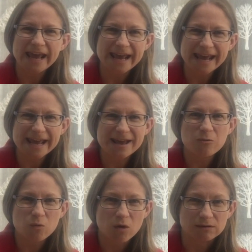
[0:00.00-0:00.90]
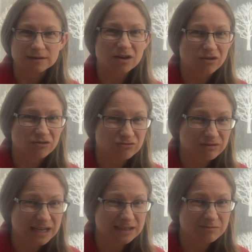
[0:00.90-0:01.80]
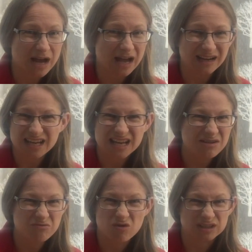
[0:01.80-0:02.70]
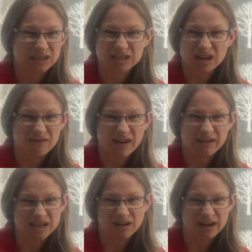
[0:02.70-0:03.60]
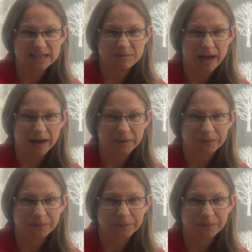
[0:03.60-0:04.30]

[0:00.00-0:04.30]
He was a greedy man. He wasn't a very nice man.